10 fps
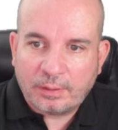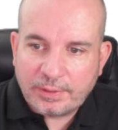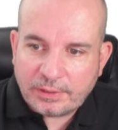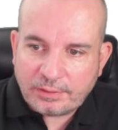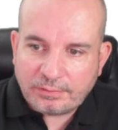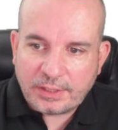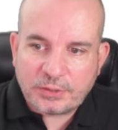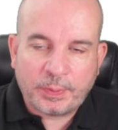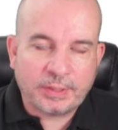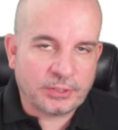I mean,
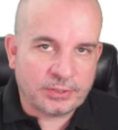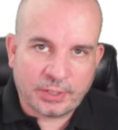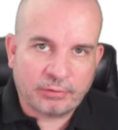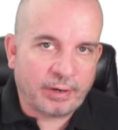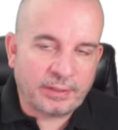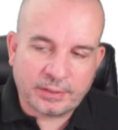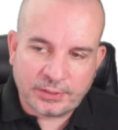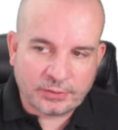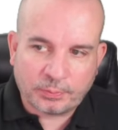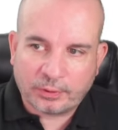these pictures are
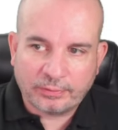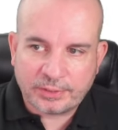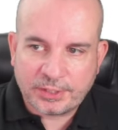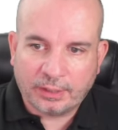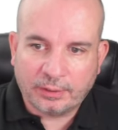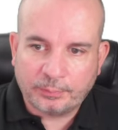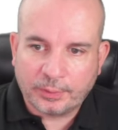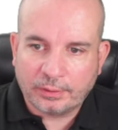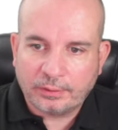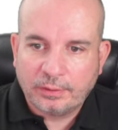horrendous. It's a private seller,
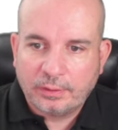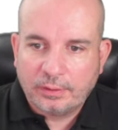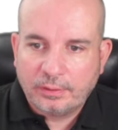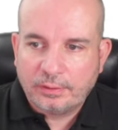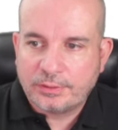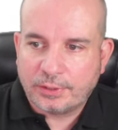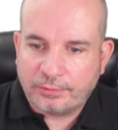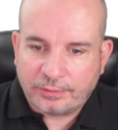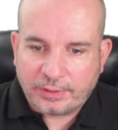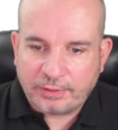but
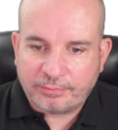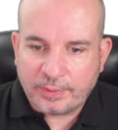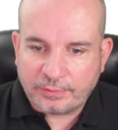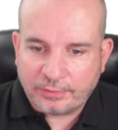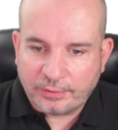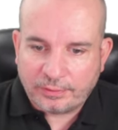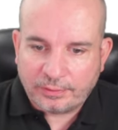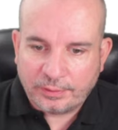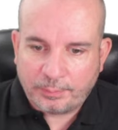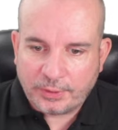so forgive me for the